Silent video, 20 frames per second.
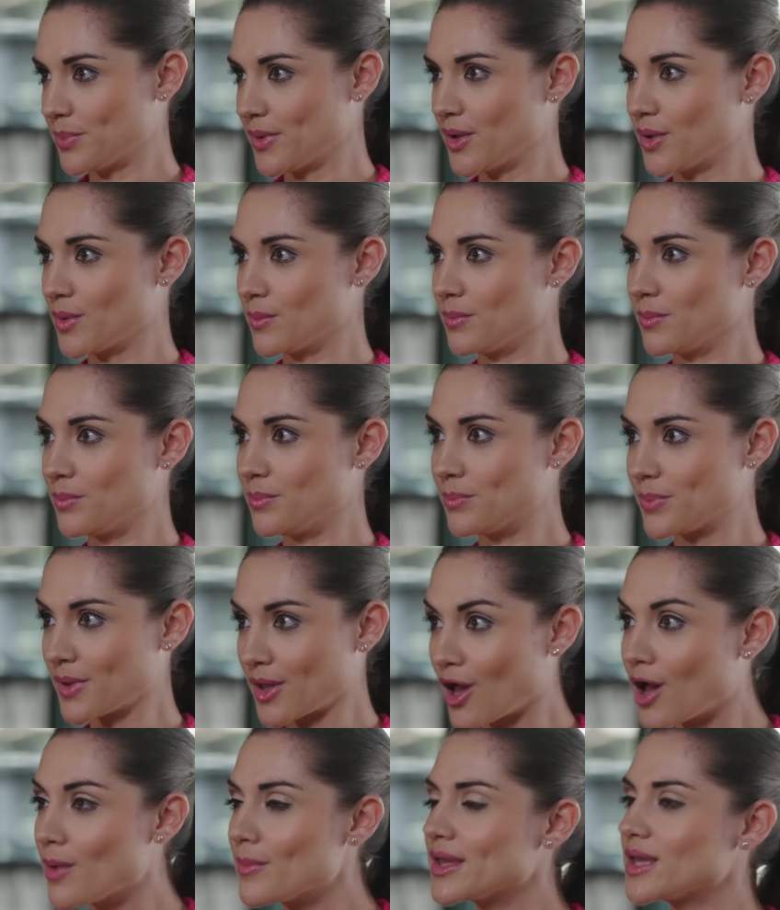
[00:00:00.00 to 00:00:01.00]
but
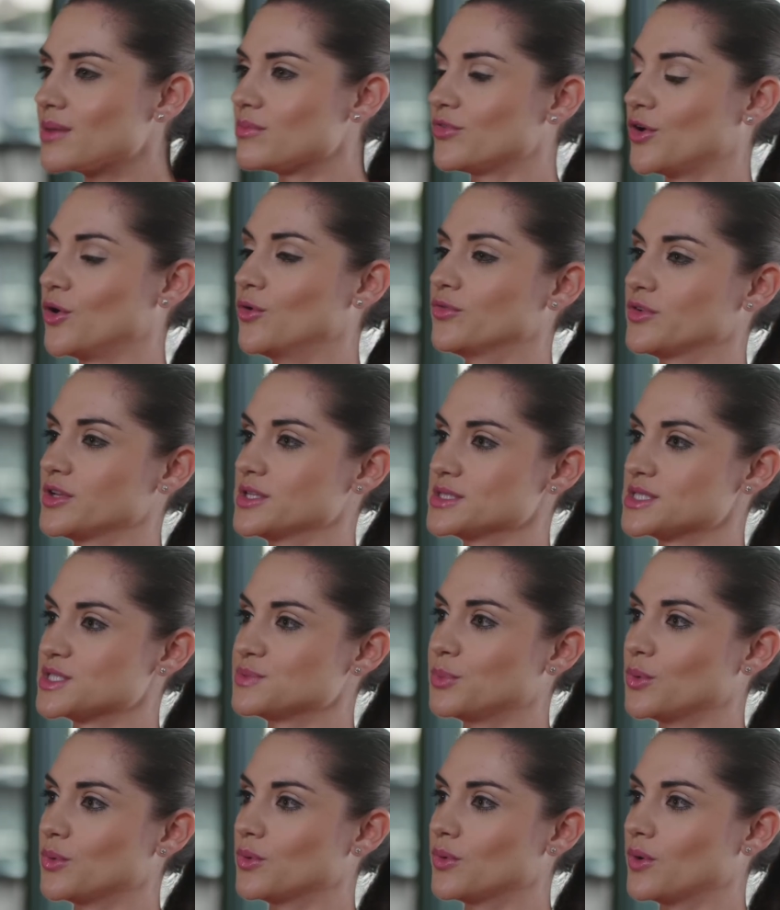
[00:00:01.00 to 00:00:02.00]
becoming involved in
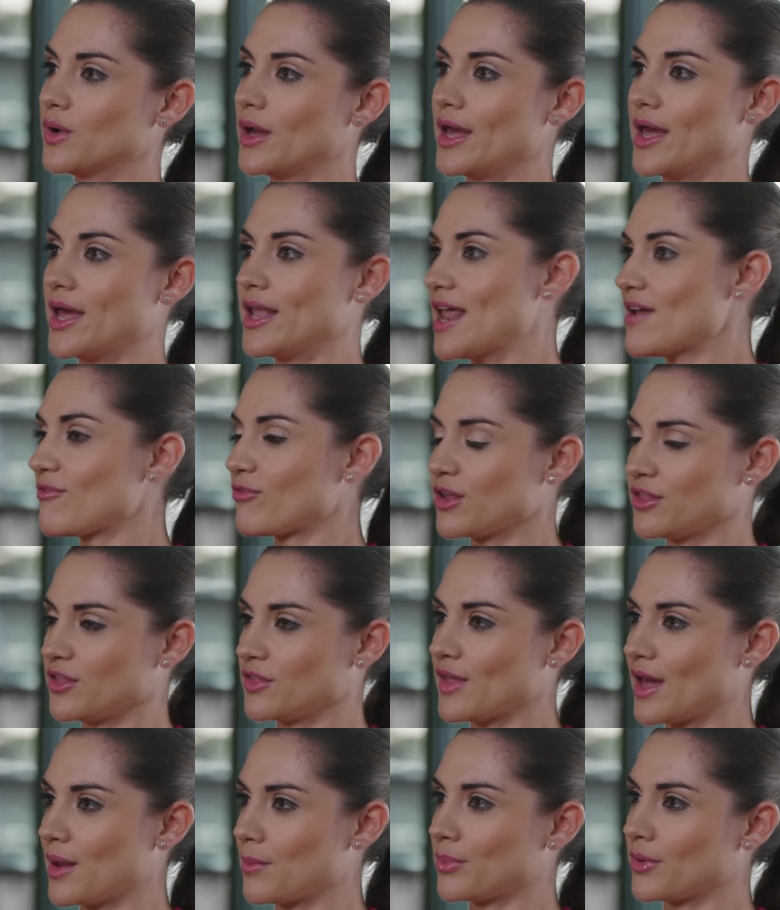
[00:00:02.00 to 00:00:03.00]
sport and
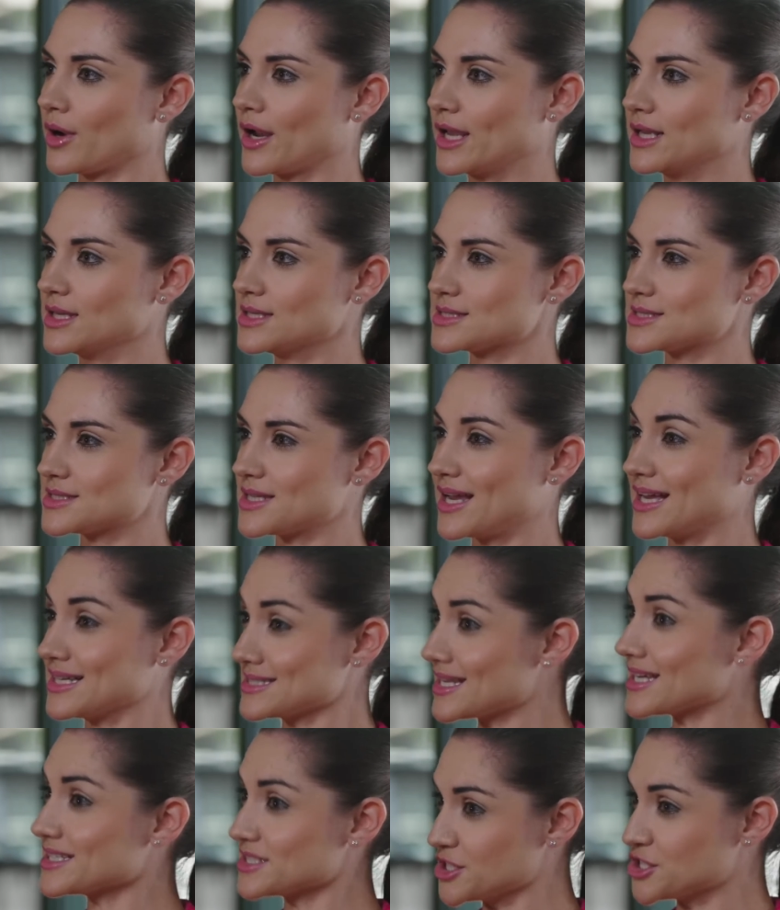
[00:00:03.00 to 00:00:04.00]
everything that brings
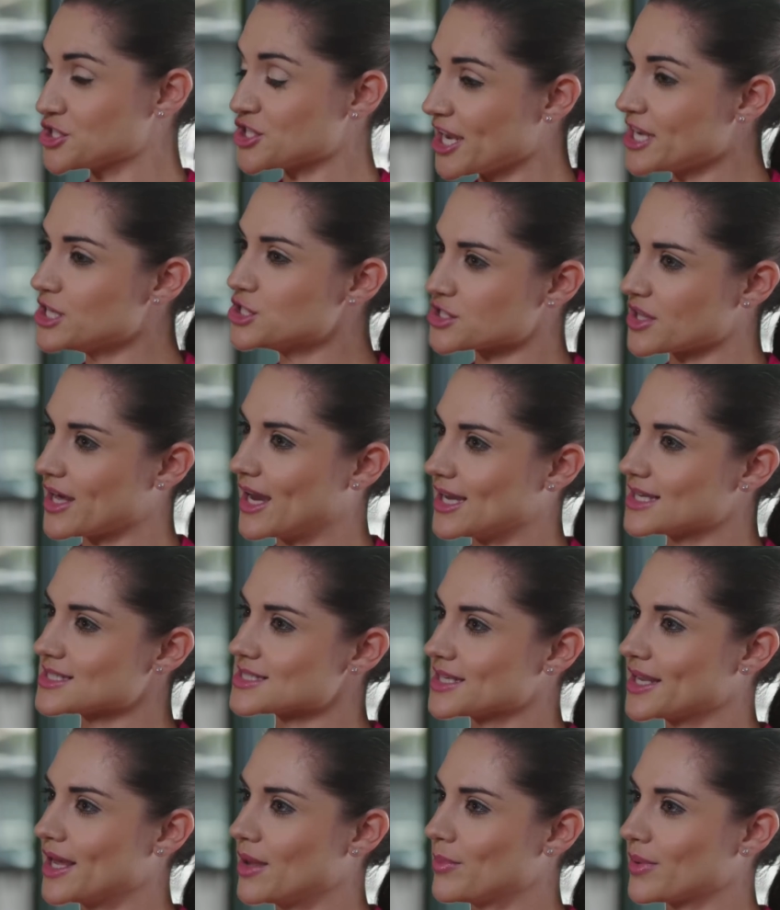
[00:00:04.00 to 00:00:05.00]
has had to change that,
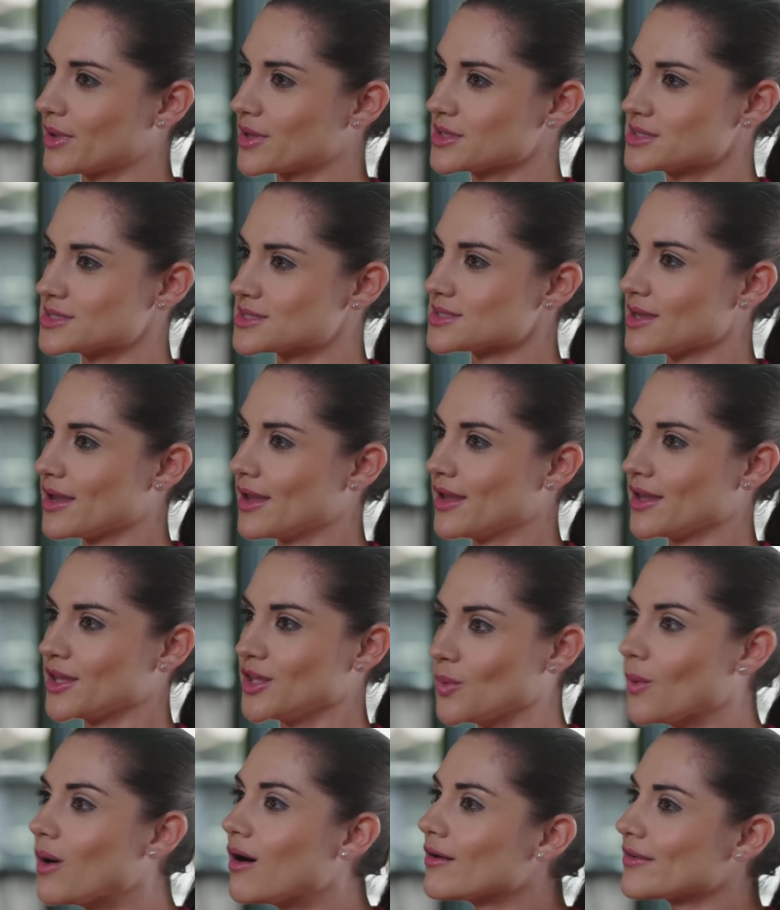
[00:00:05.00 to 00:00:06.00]
hasn't it? Because
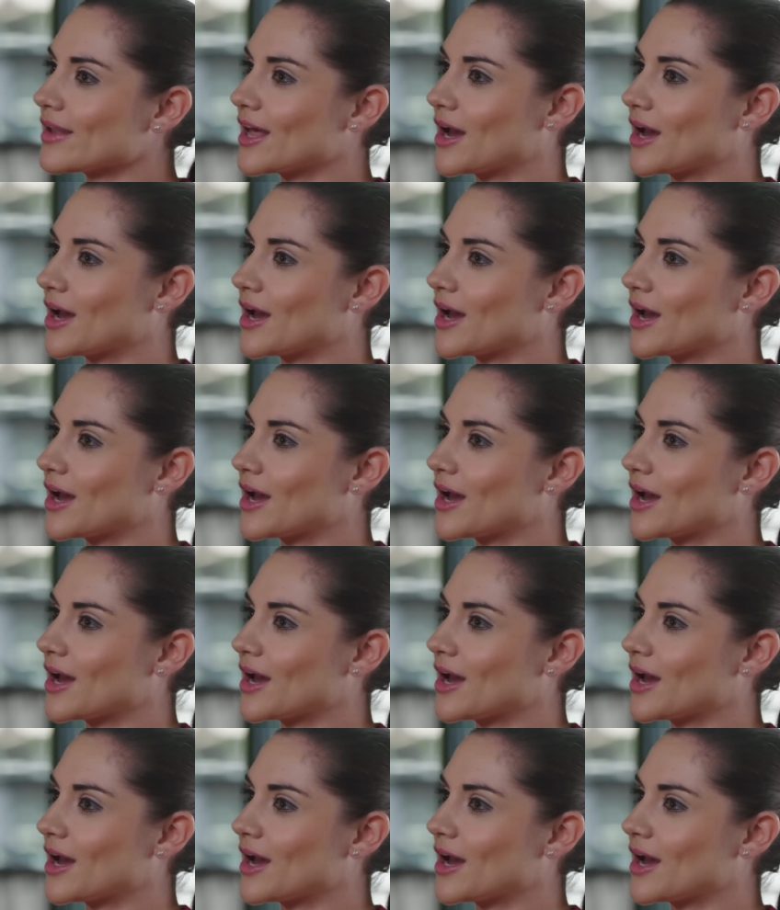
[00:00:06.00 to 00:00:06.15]
you are